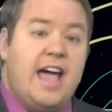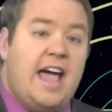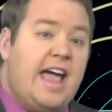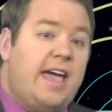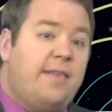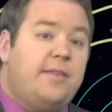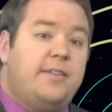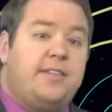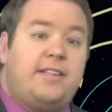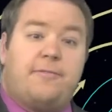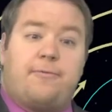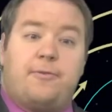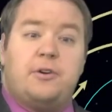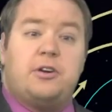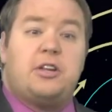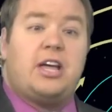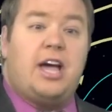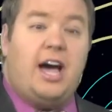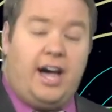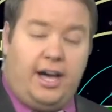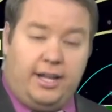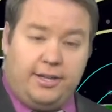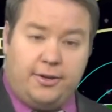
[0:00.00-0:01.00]
and the different
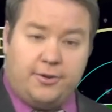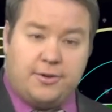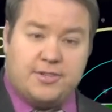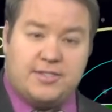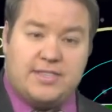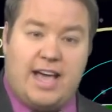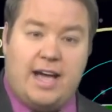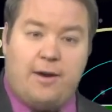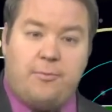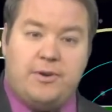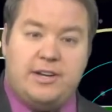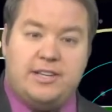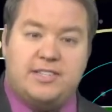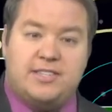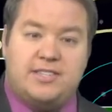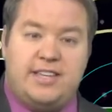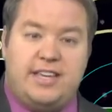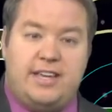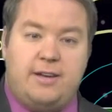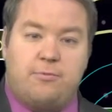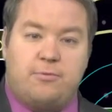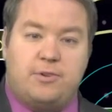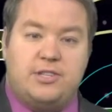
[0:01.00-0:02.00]
colors that we
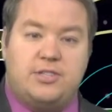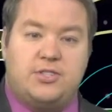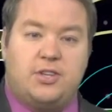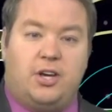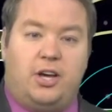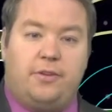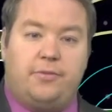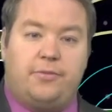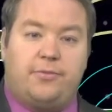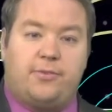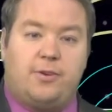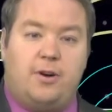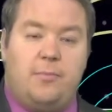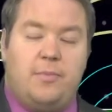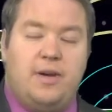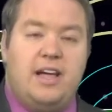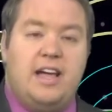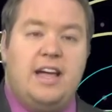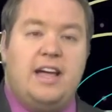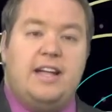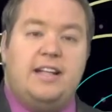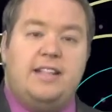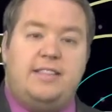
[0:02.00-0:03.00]
see result from
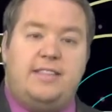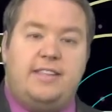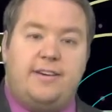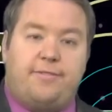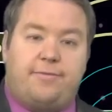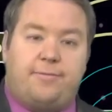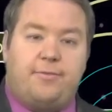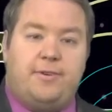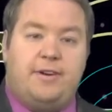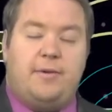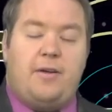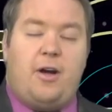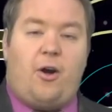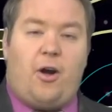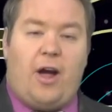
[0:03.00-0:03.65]
different